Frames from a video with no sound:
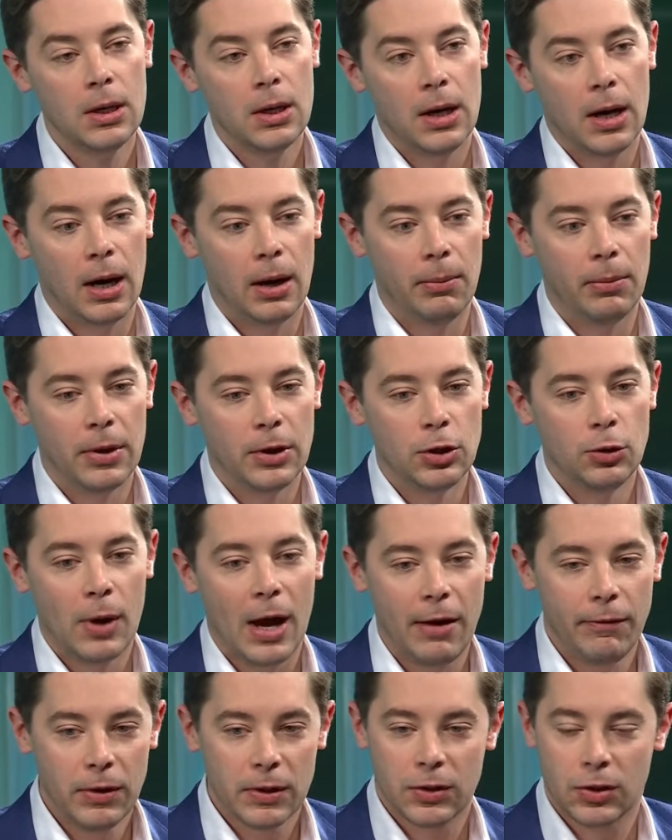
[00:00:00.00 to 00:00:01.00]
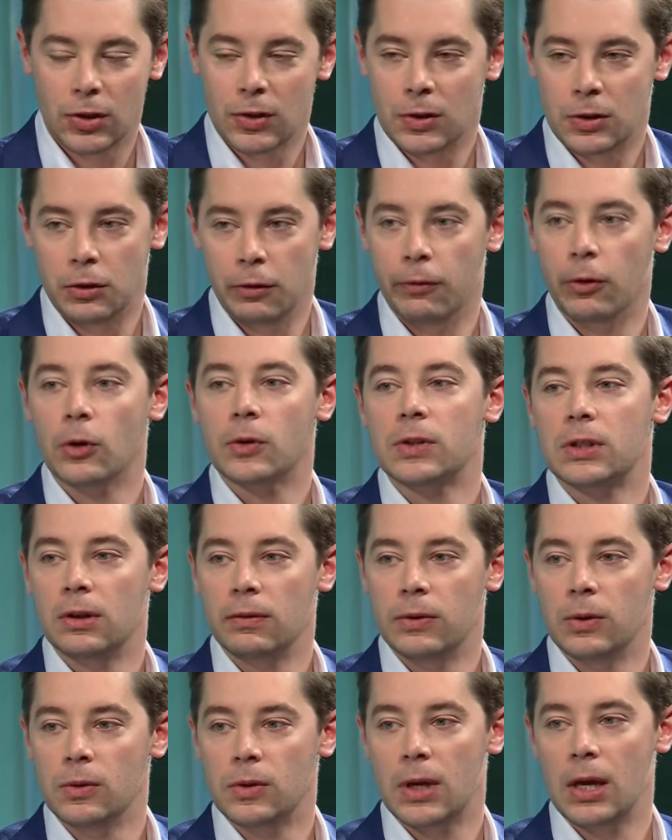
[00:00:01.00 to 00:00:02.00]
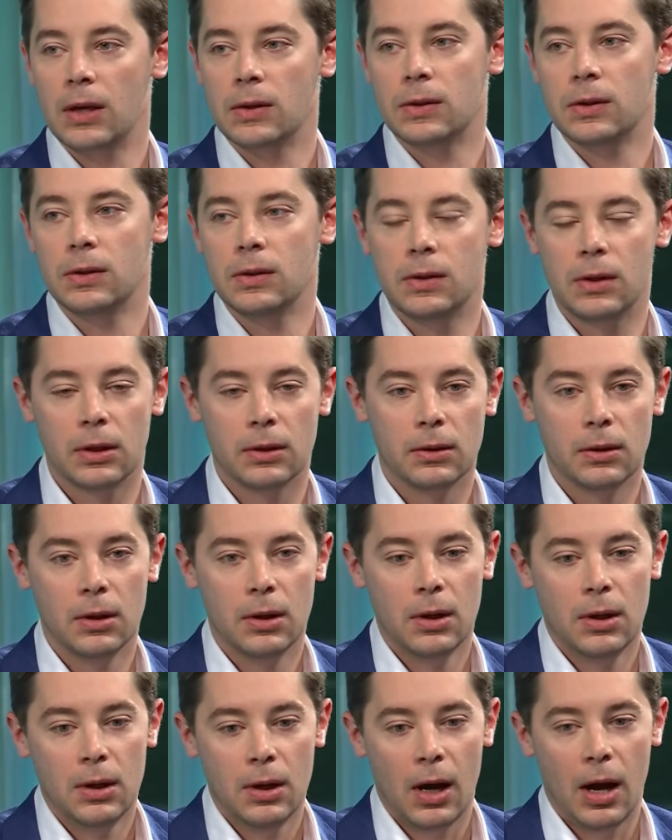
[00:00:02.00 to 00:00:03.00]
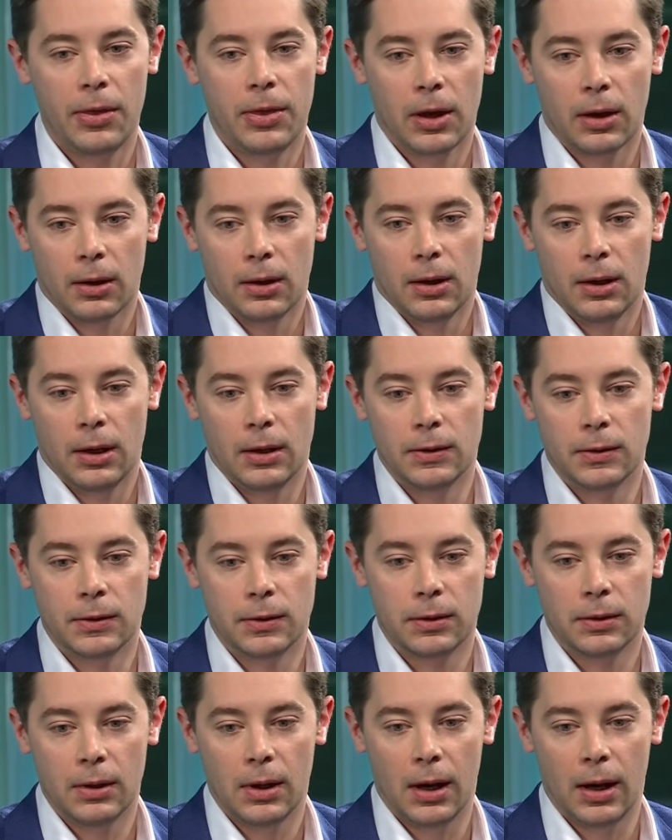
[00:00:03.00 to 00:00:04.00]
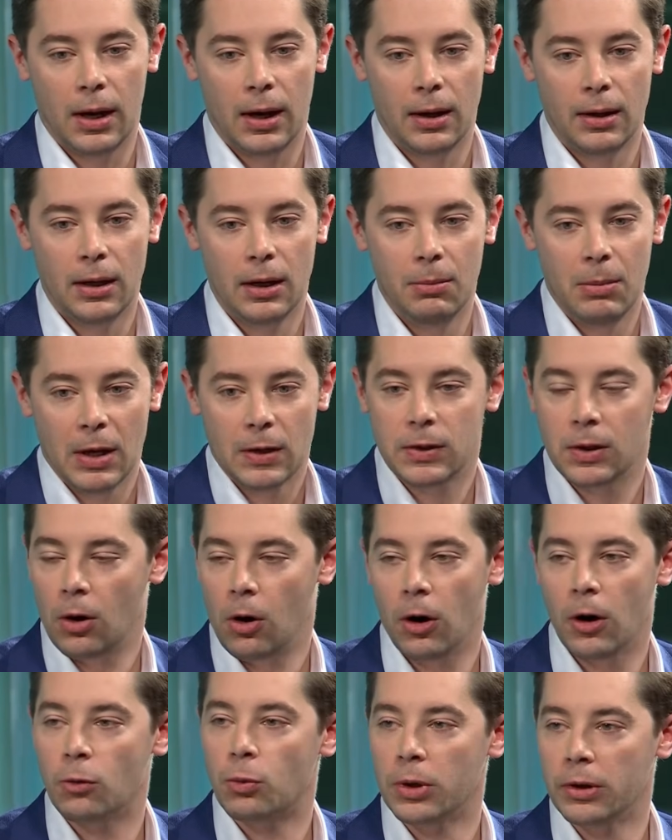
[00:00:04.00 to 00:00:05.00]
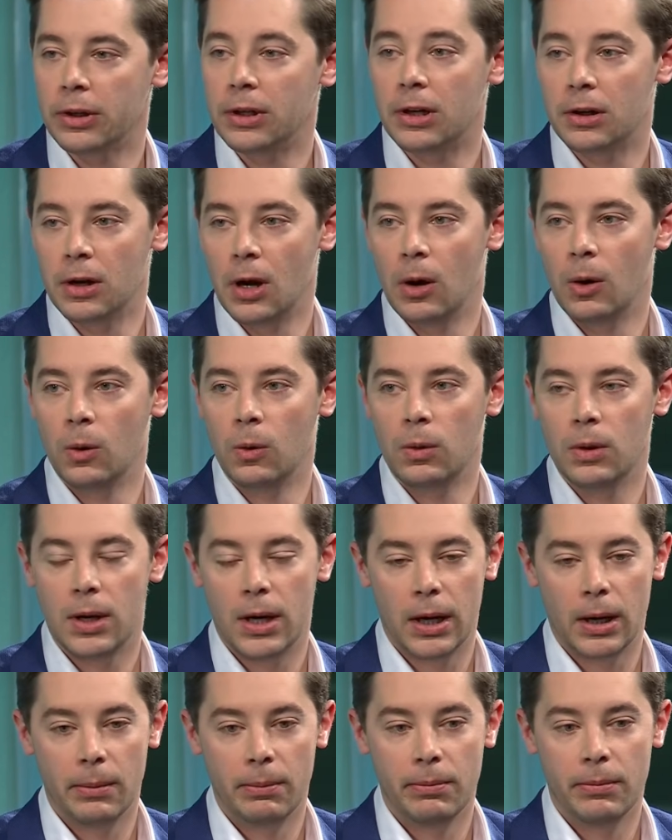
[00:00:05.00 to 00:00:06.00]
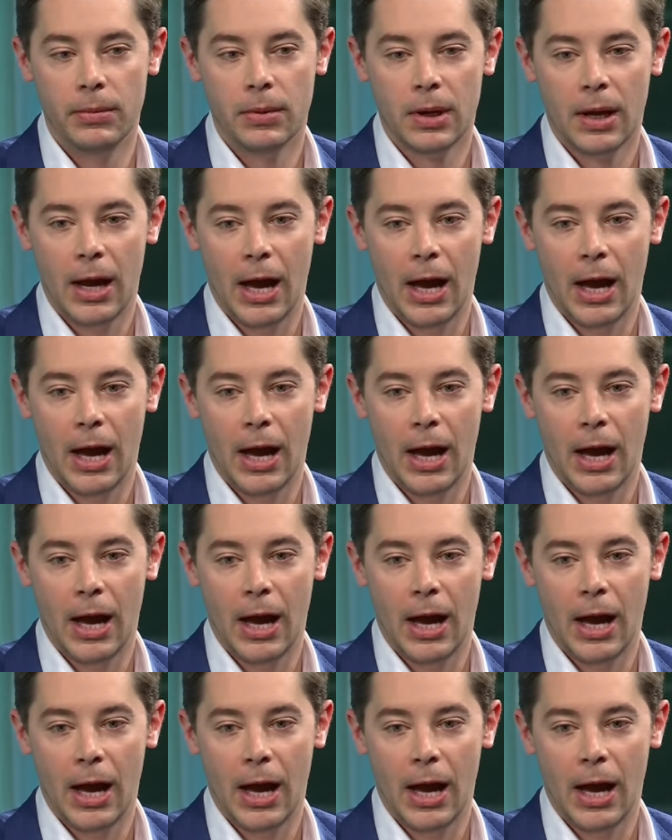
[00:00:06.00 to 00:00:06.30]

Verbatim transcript: Um, you have this just diversity of use cases that I think is uh, it makes it hard really to know um,